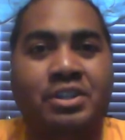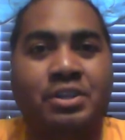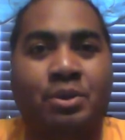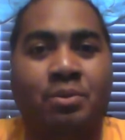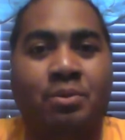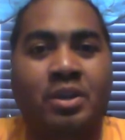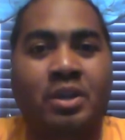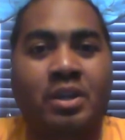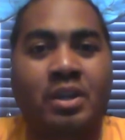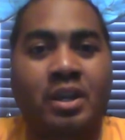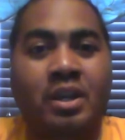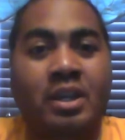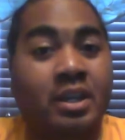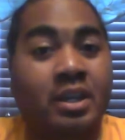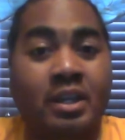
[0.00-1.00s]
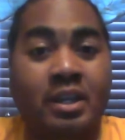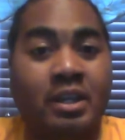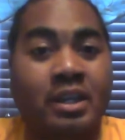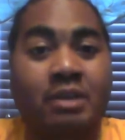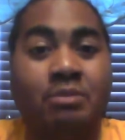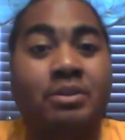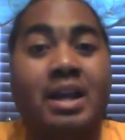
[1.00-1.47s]
you,
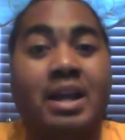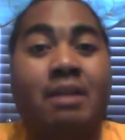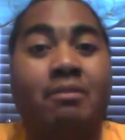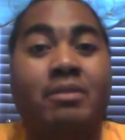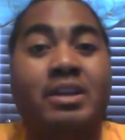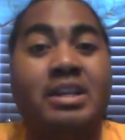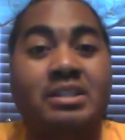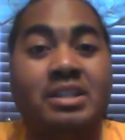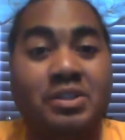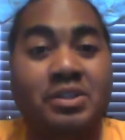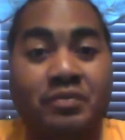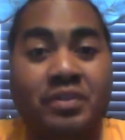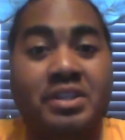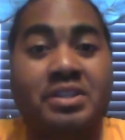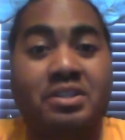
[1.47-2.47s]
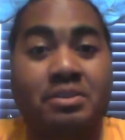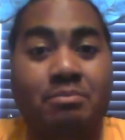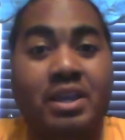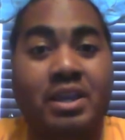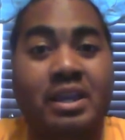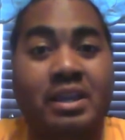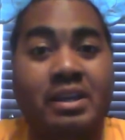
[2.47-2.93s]
he would not raise his fist to
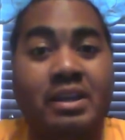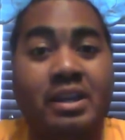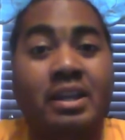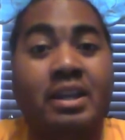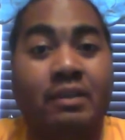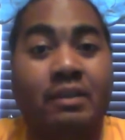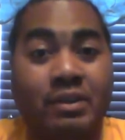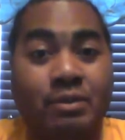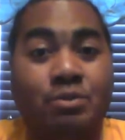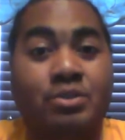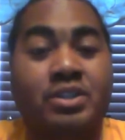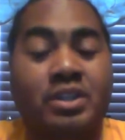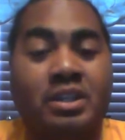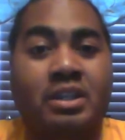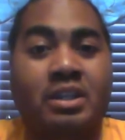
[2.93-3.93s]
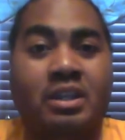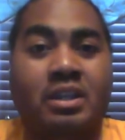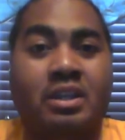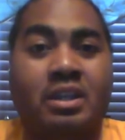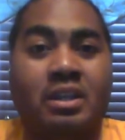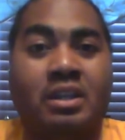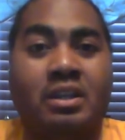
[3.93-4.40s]
me if he was in
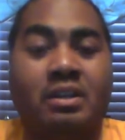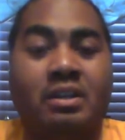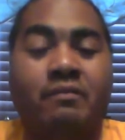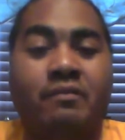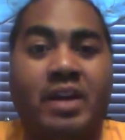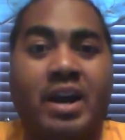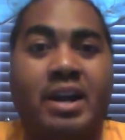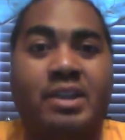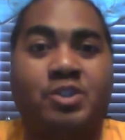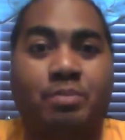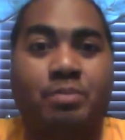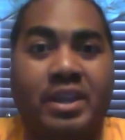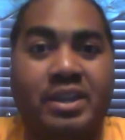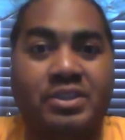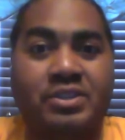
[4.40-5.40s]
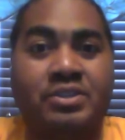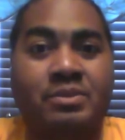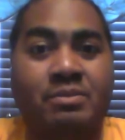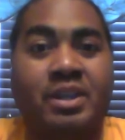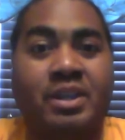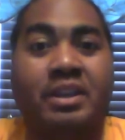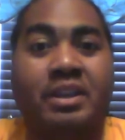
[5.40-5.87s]
a confined space
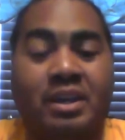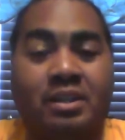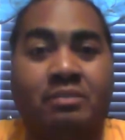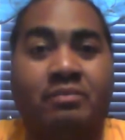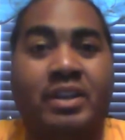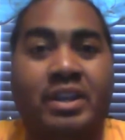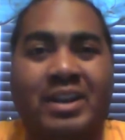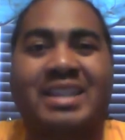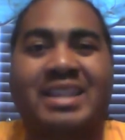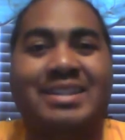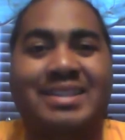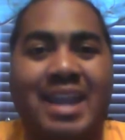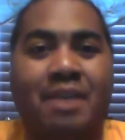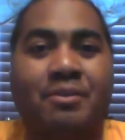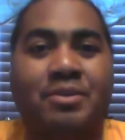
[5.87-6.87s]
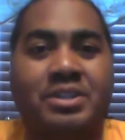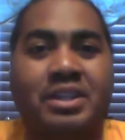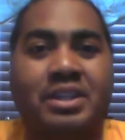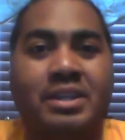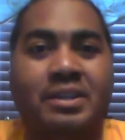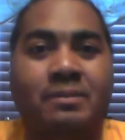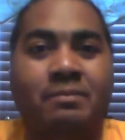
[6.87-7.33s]
in an elevator. I can
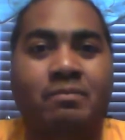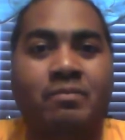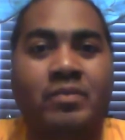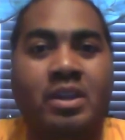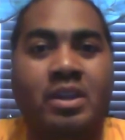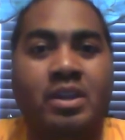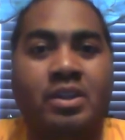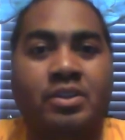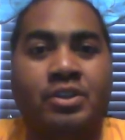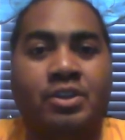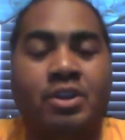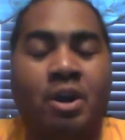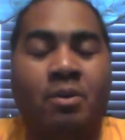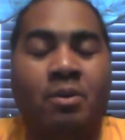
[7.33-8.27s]
guarantee it.